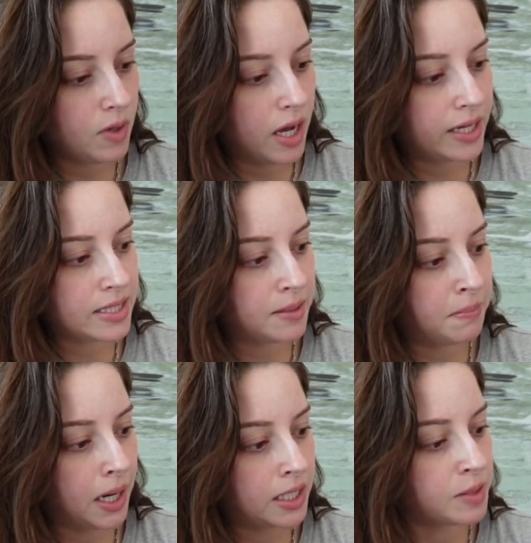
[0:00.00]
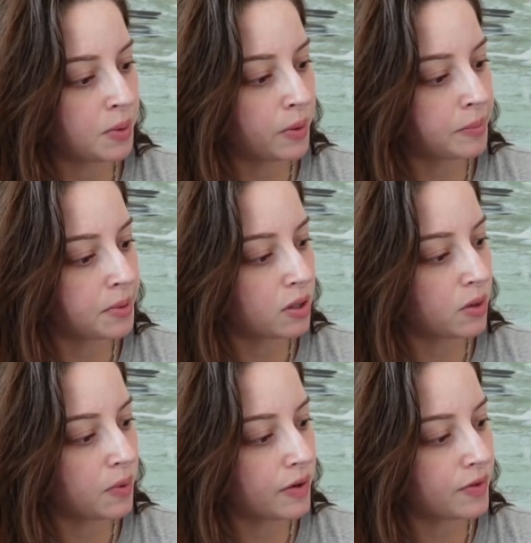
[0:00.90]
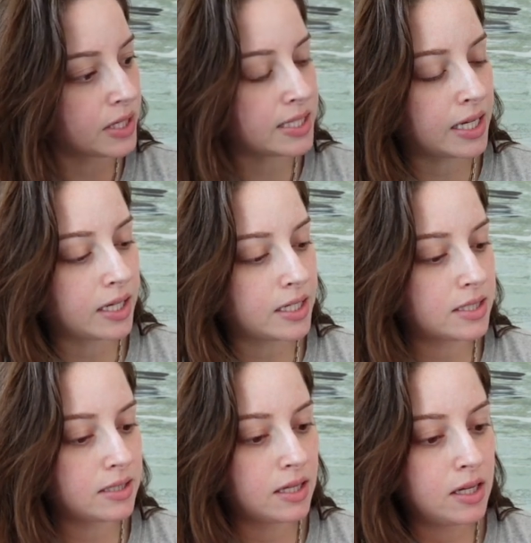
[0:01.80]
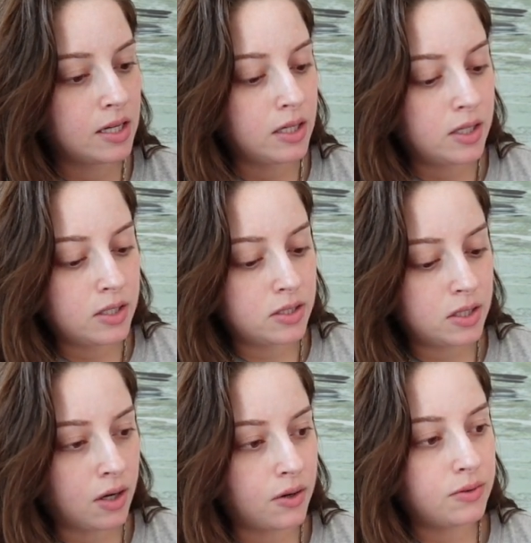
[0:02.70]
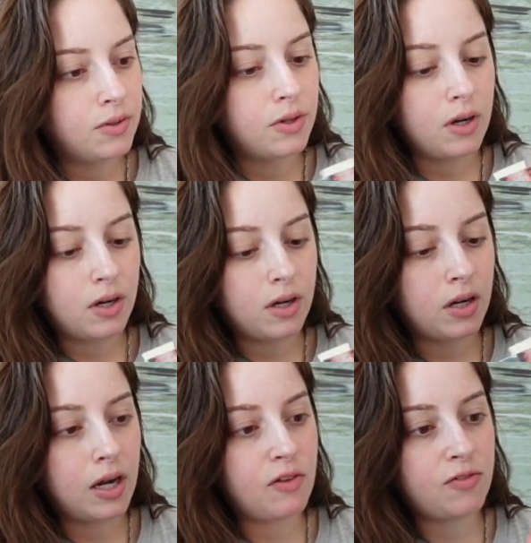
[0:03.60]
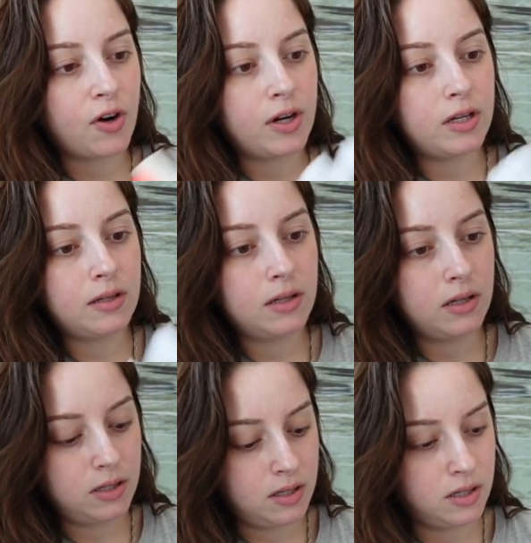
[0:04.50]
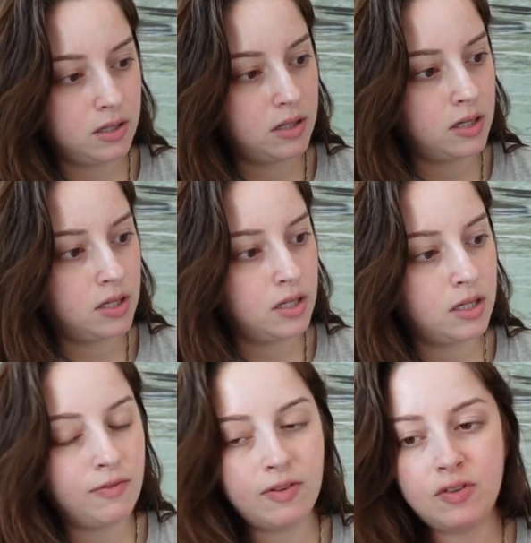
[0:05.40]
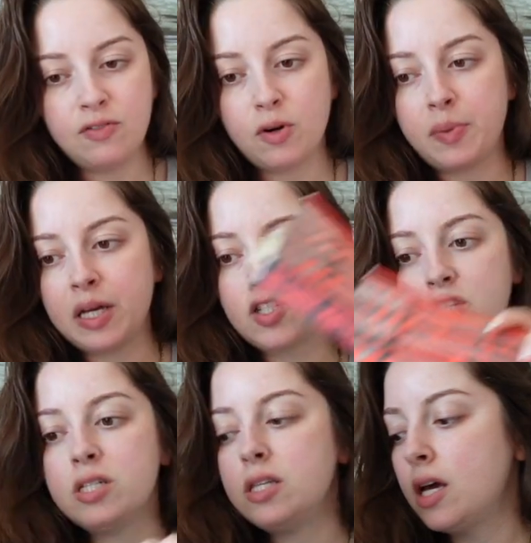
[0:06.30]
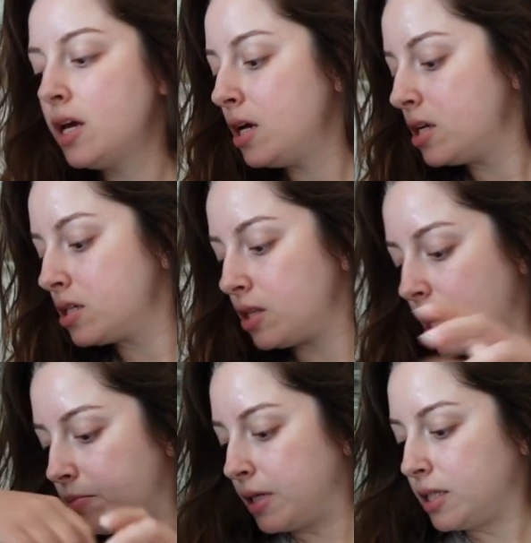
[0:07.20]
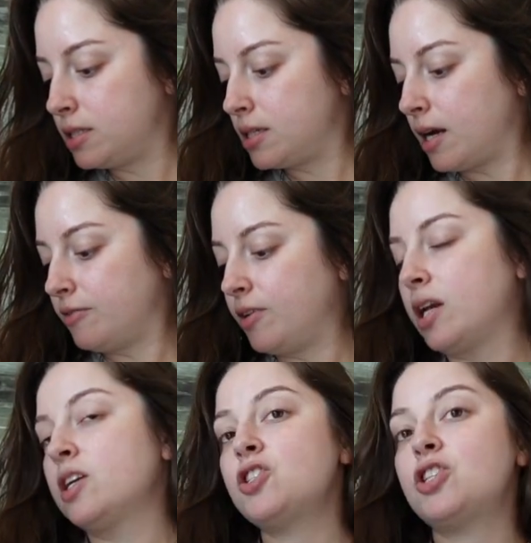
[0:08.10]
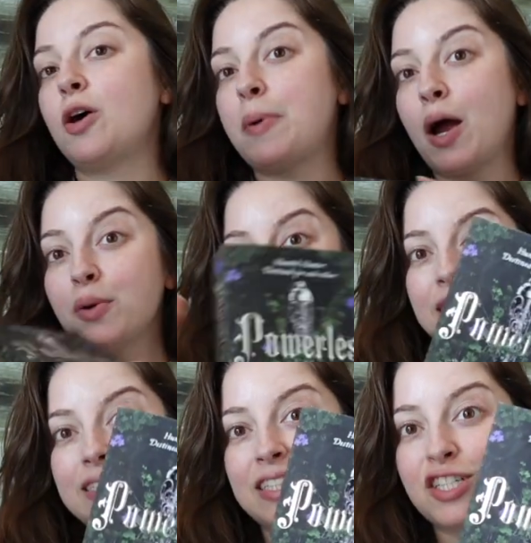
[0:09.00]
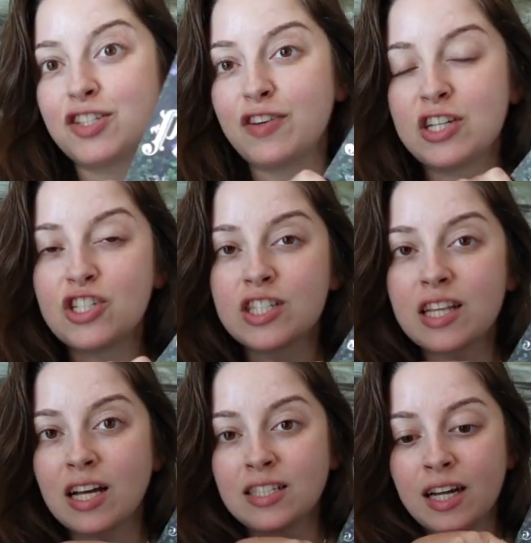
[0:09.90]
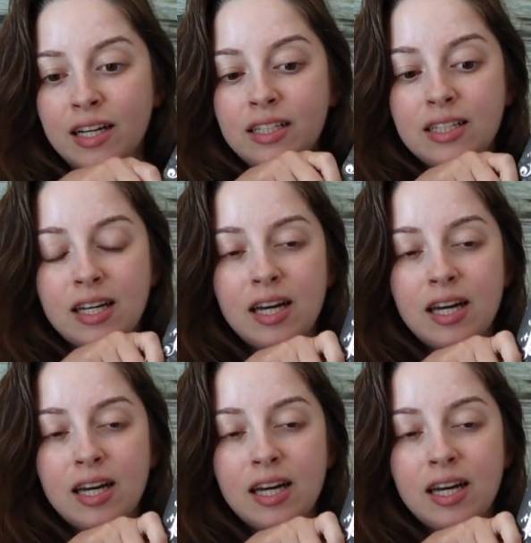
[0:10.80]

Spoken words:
I guess, a mind-blowing book or whatever they say it is. So, how far in? 54 pages. So that means I finished Powerless. I just finished this last night.